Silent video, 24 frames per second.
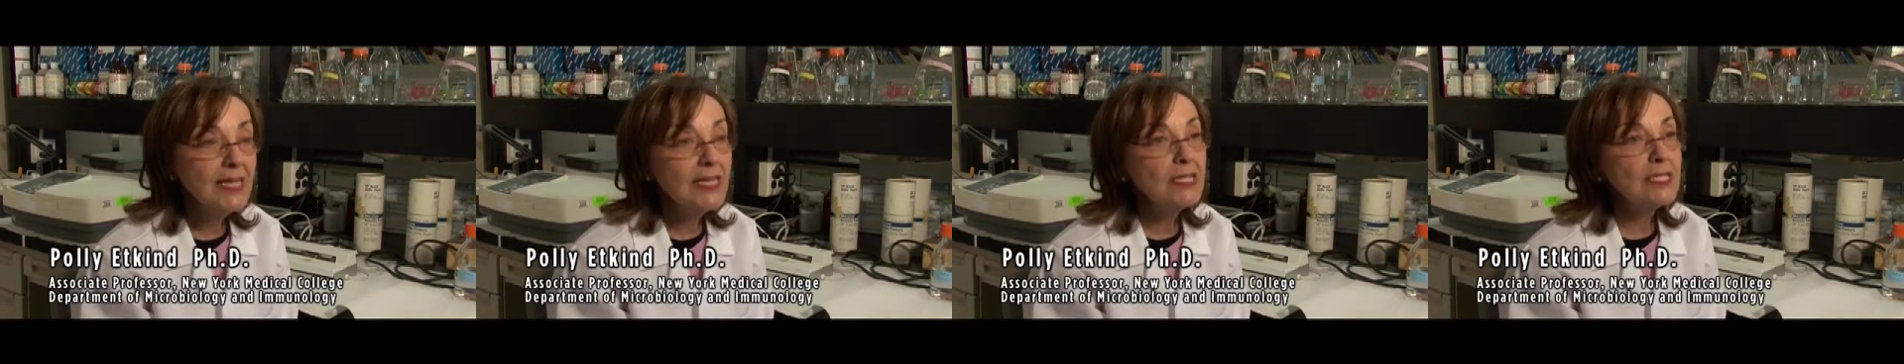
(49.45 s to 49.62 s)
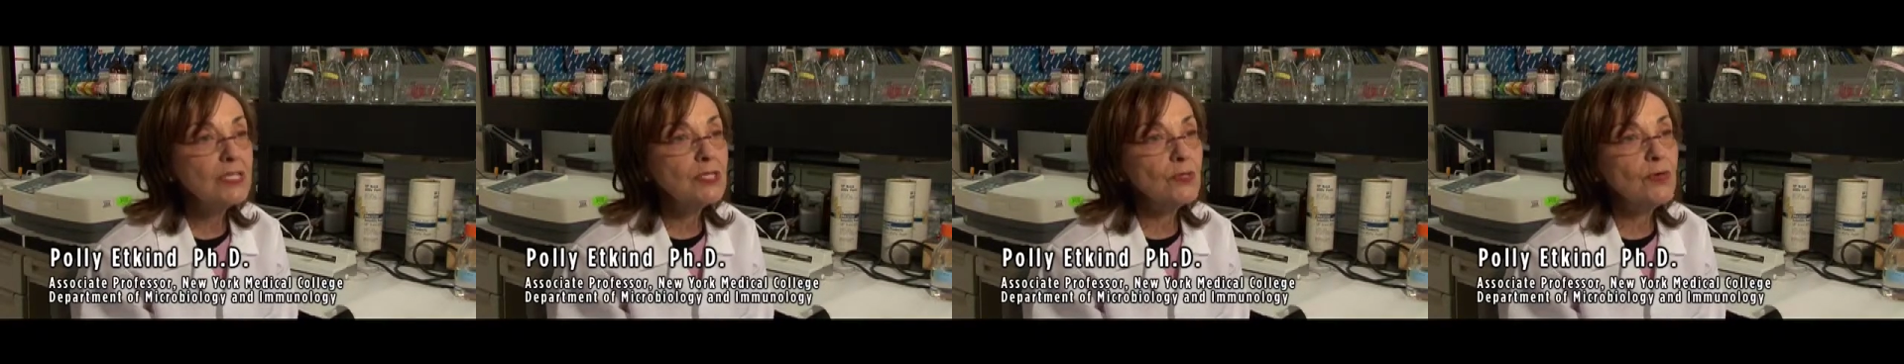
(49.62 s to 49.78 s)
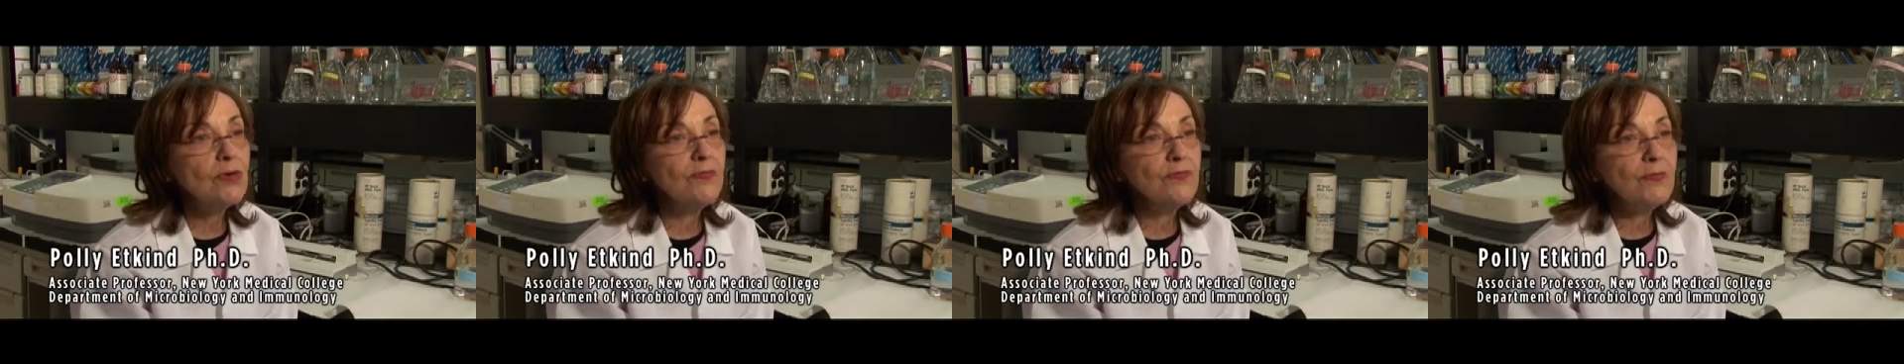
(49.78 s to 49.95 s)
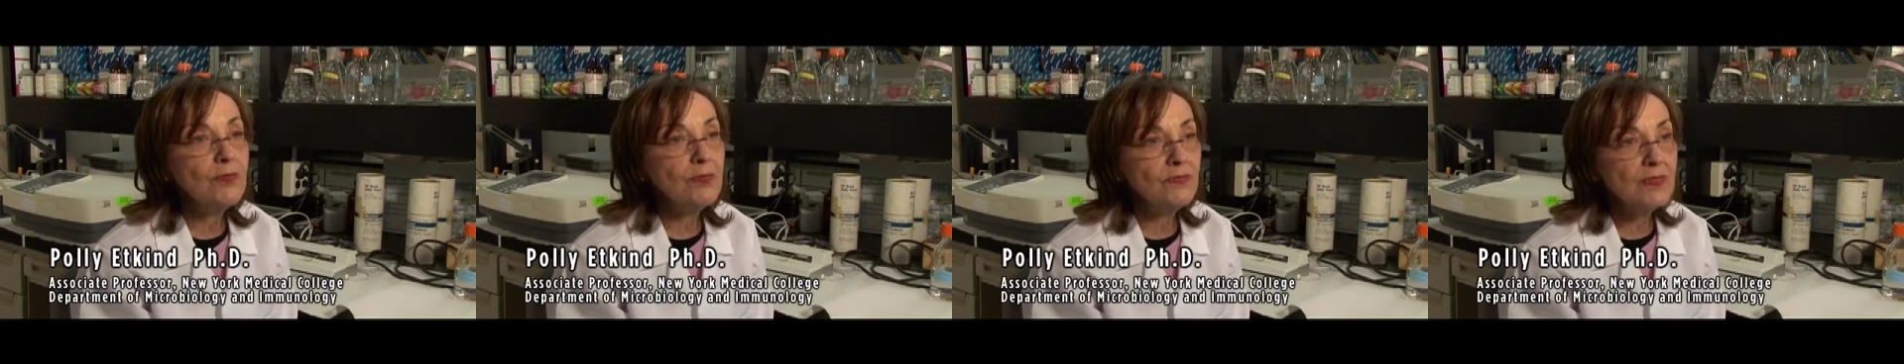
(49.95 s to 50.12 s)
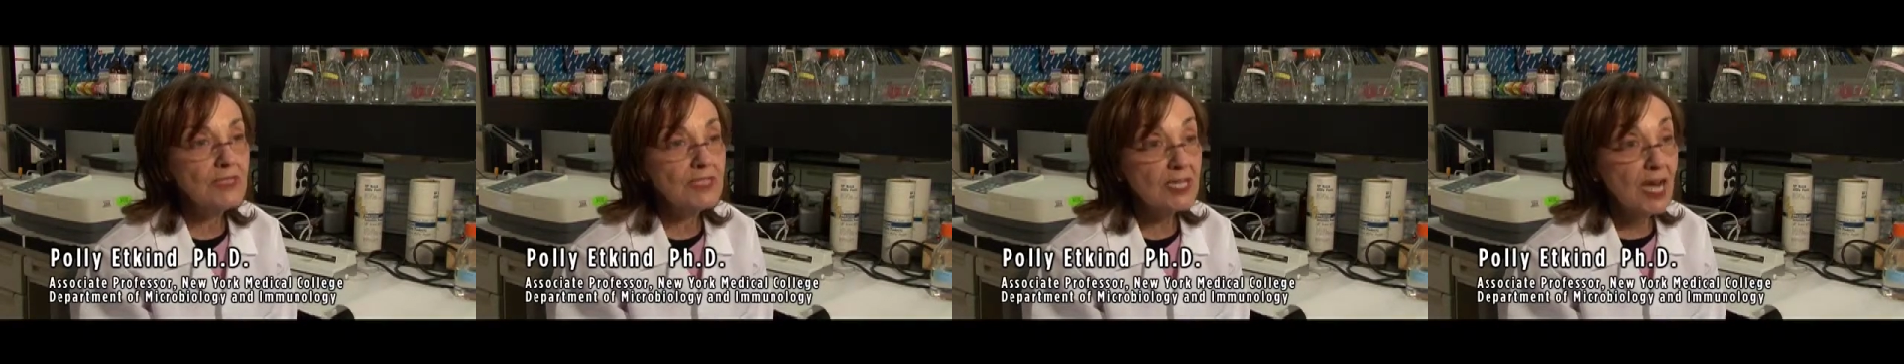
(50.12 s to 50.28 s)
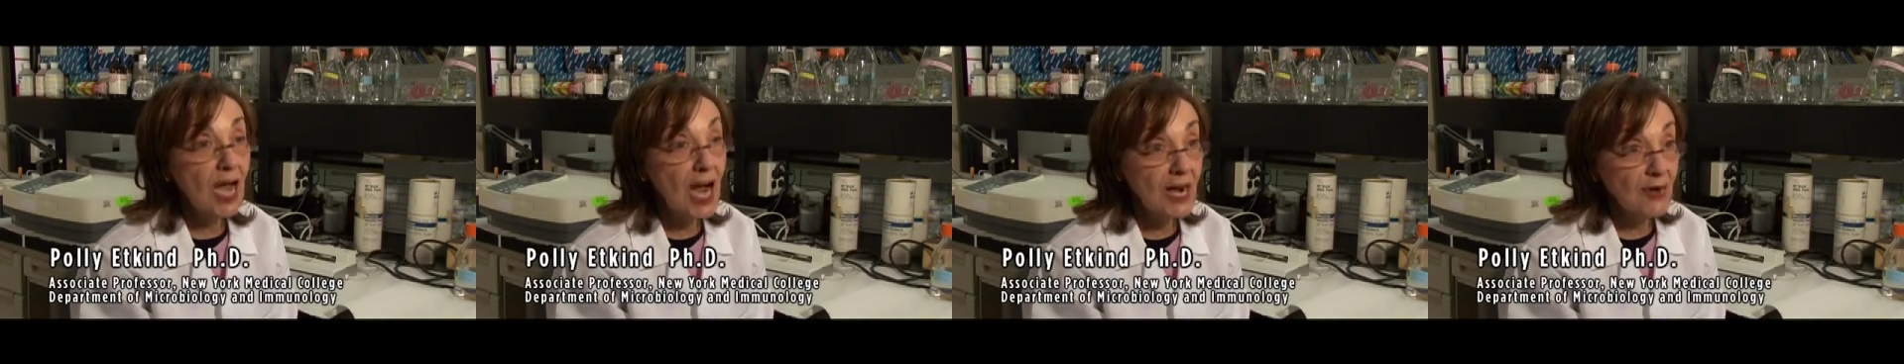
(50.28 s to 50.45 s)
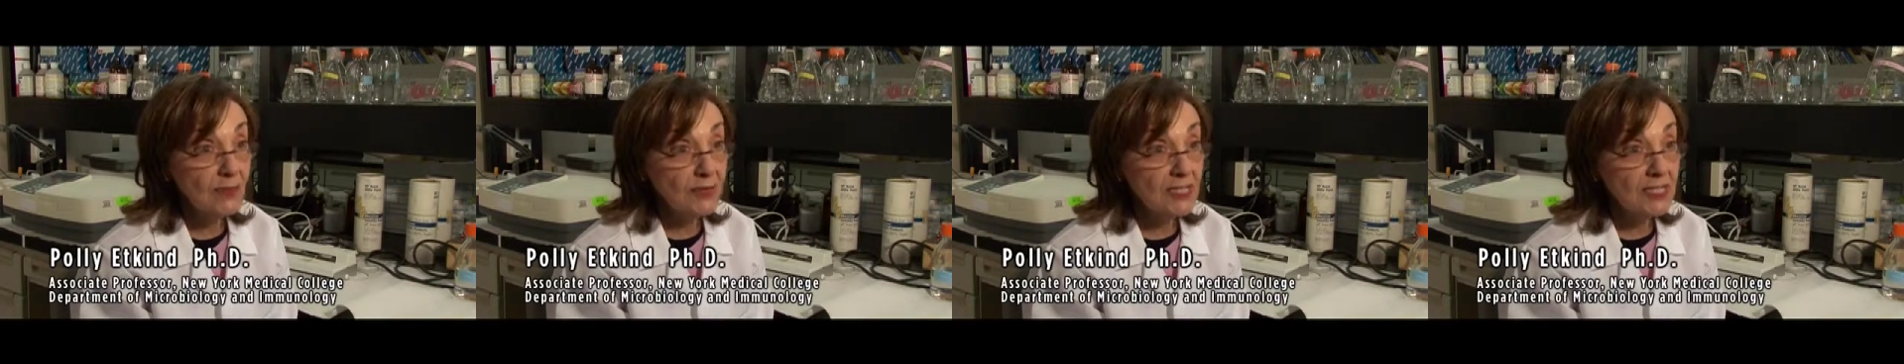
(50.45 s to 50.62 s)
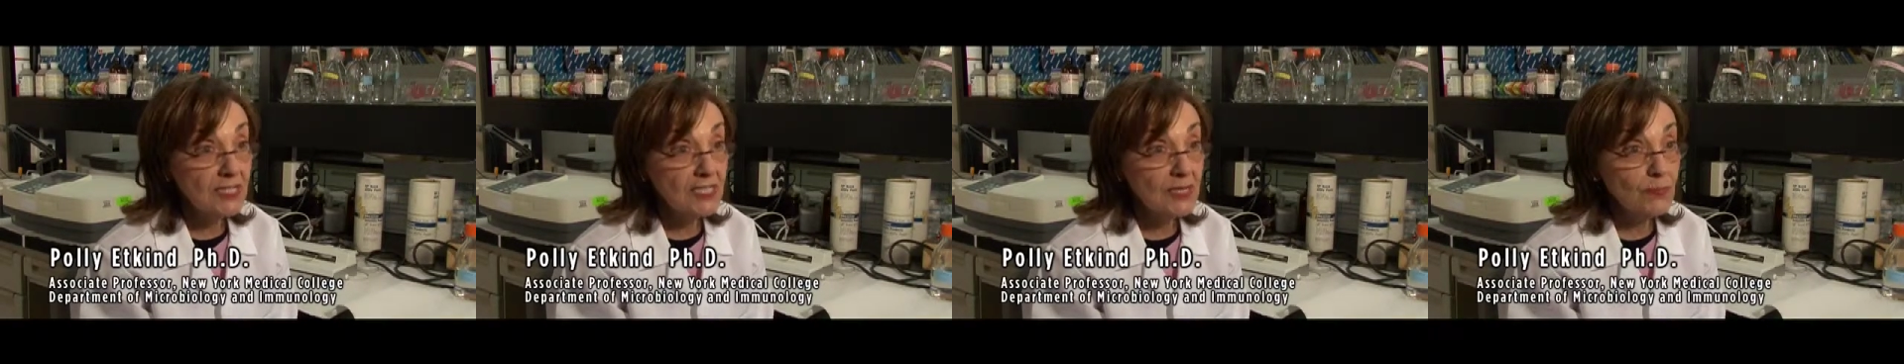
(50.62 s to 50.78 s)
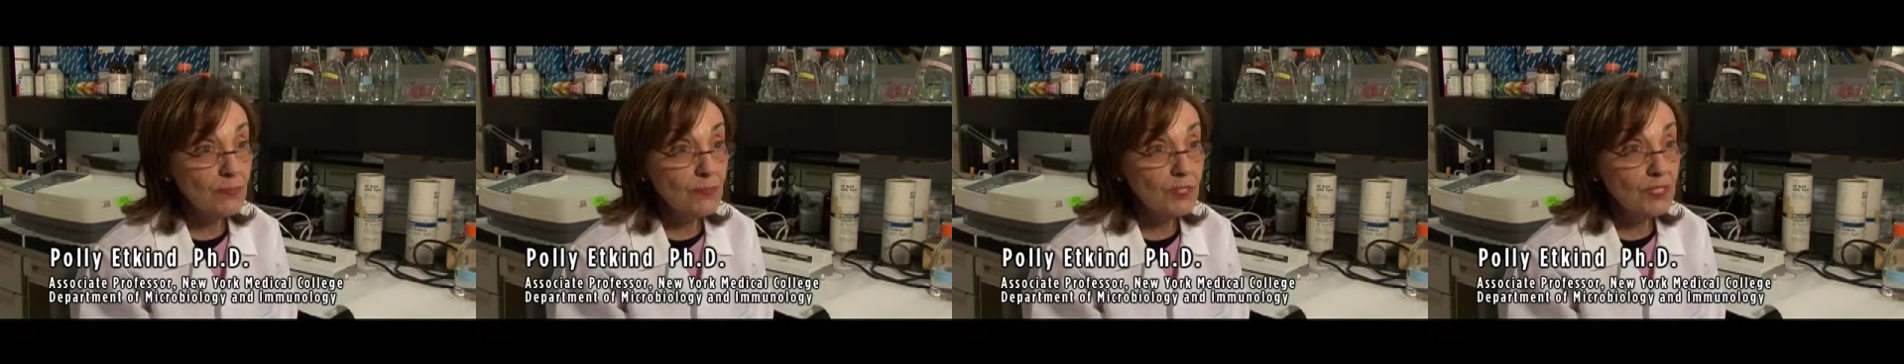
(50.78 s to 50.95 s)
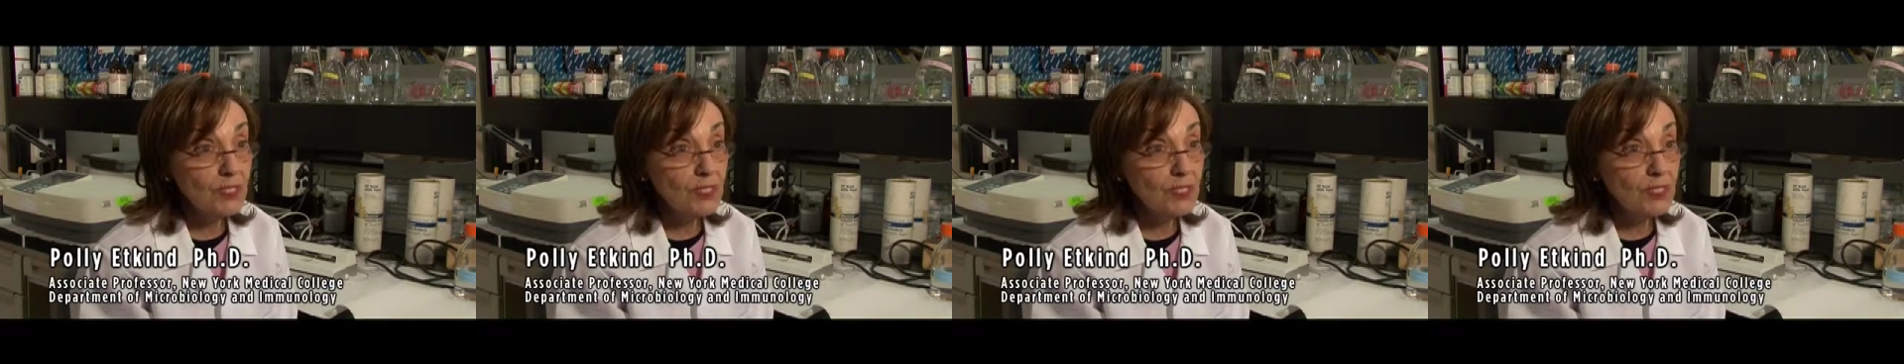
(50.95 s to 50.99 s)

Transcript: So if you have a tyrosine,